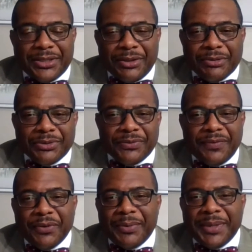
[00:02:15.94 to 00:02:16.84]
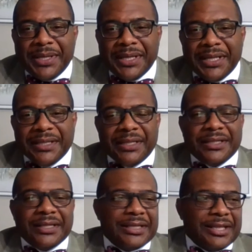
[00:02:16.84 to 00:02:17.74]
Those who voted me in,
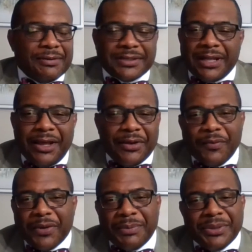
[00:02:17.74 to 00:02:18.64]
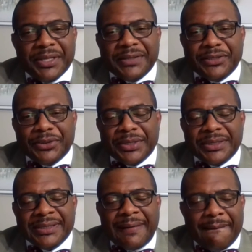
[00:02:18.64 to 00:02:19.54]
there was a lot of work put into it,
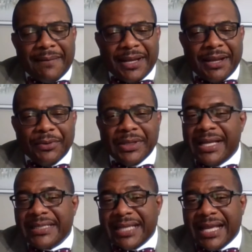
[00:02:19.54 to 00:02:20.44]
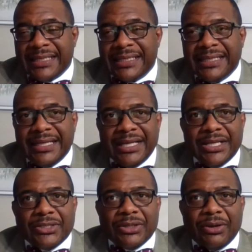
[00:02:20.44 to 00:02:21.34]
and I realized that.
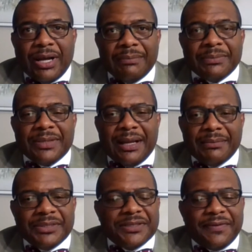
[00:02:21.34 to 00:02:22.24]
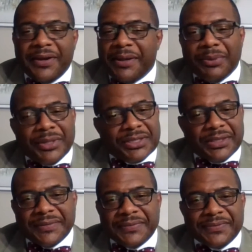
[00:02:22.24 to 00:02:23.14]
So I'm just very
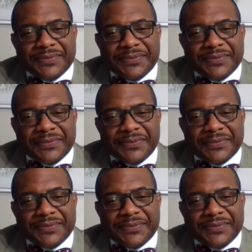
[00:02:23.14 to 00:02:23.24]
appreciative.